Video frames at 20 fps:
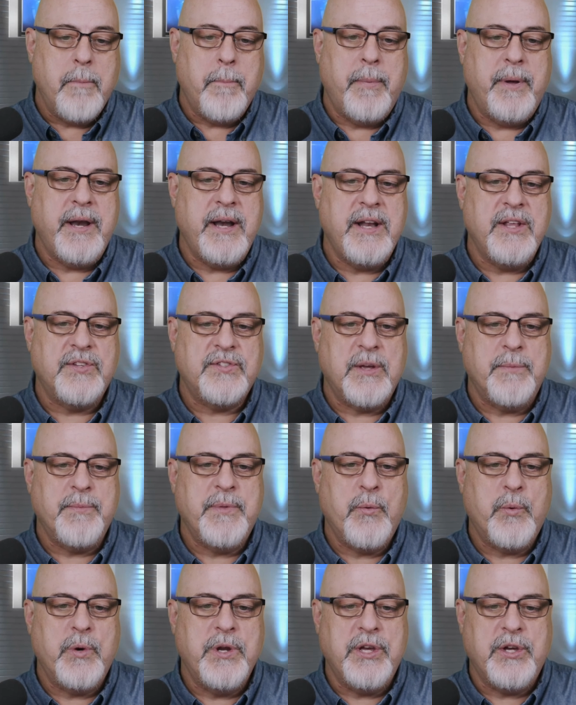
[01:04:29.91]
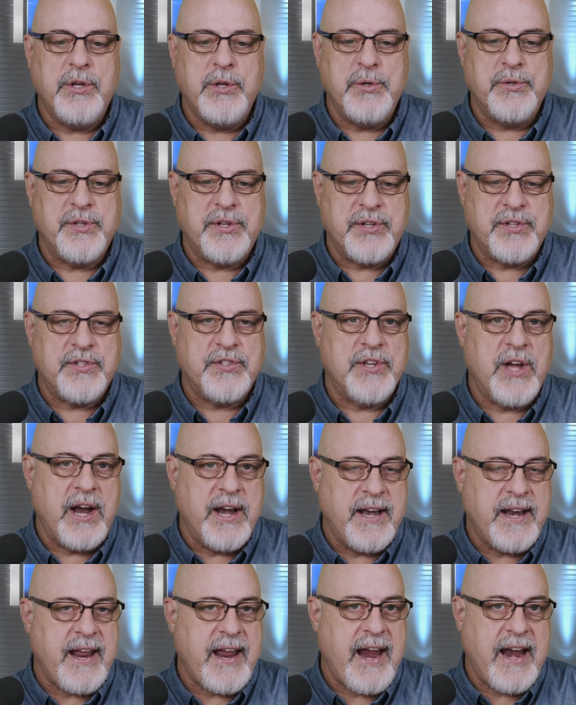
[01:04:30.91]
but it is something where you can use it to
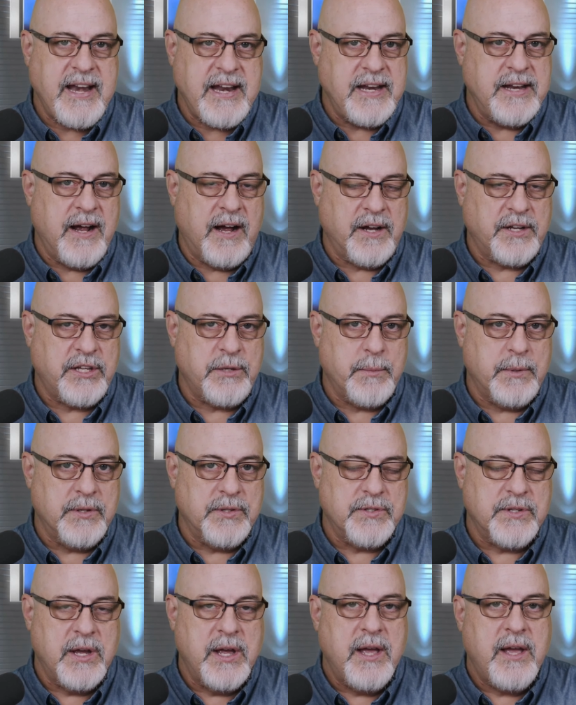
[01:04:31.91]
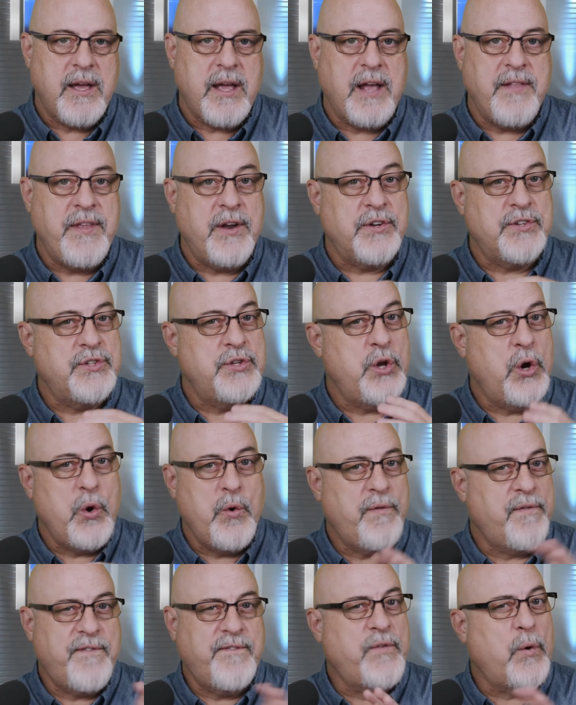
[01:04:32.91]
sign any documents, and there's
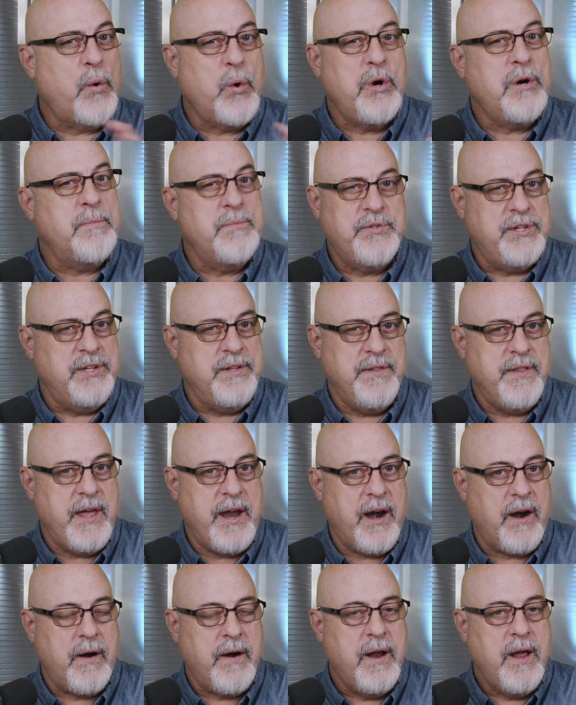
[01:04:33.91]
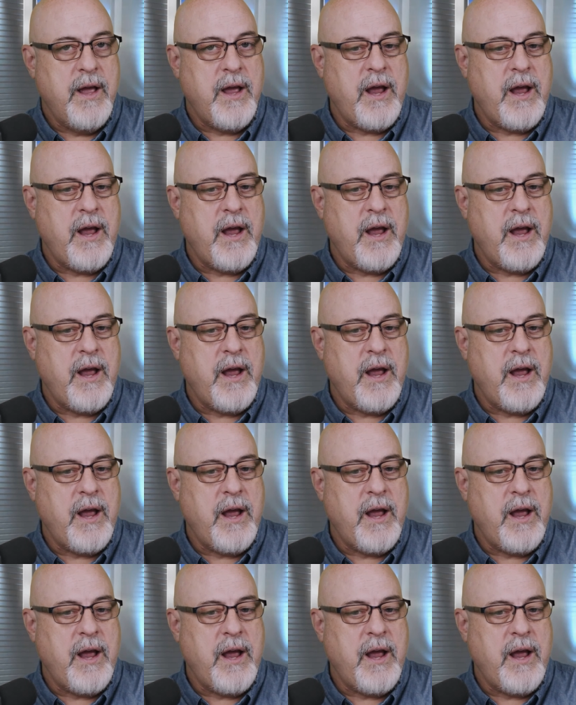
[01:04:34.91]
no forms in there.